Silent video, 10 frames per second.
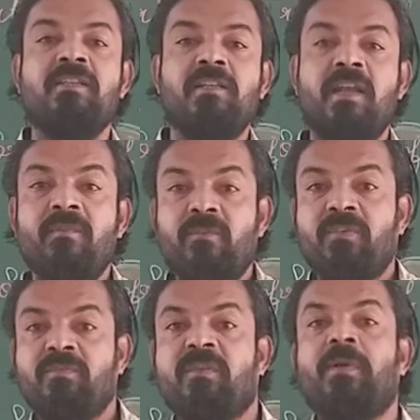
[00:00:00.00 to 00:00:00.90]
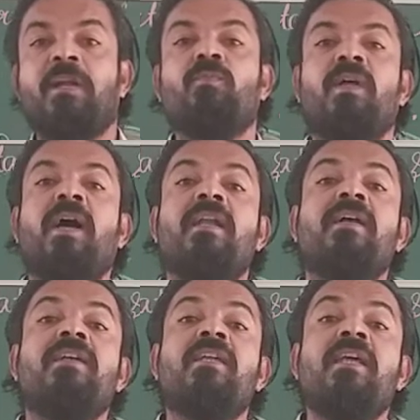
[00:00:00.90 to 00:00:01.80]
the left part of the heart
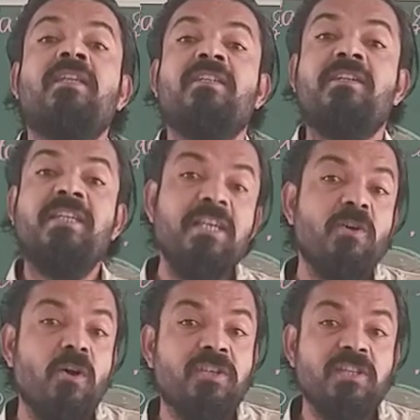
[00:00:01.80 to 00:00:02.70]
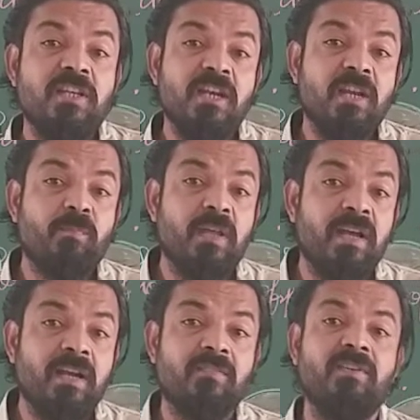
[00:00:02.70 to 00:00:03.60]
contains deoxygenated
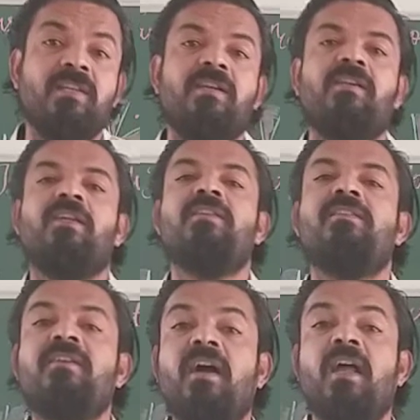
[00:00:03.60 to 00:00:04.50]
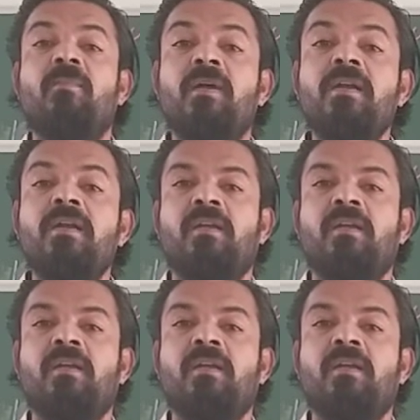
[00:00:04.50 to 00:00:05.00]
blood. It contains carbon